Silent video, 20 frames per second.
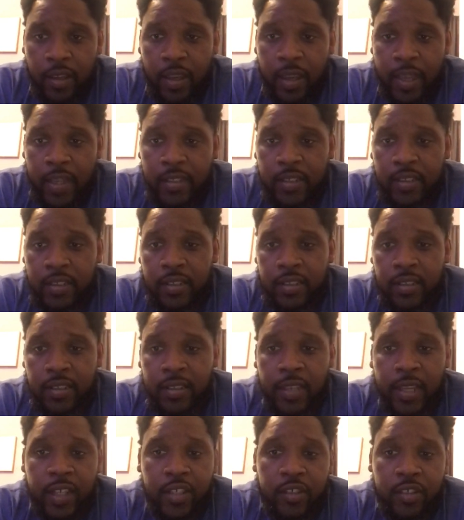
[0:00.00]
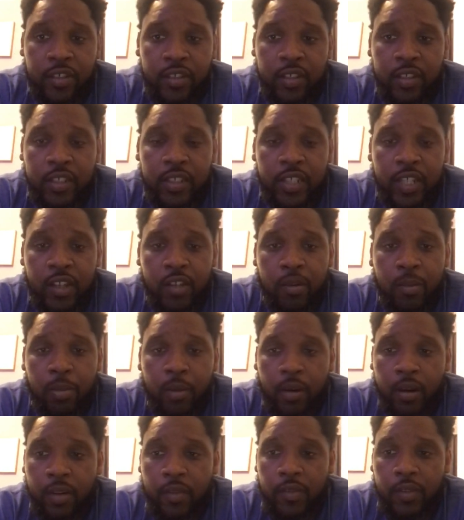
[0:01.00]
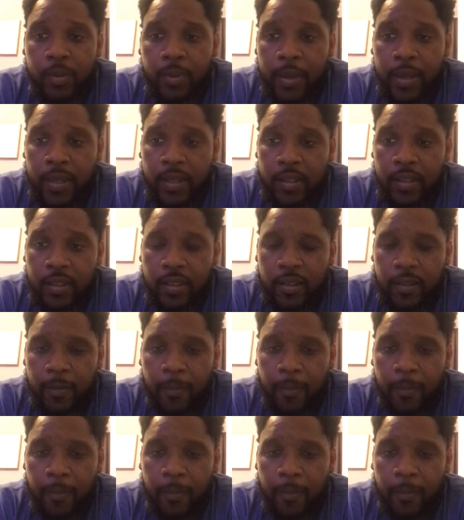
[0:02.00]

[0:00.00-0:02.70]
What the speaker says: as is nature is an integral part of humanity.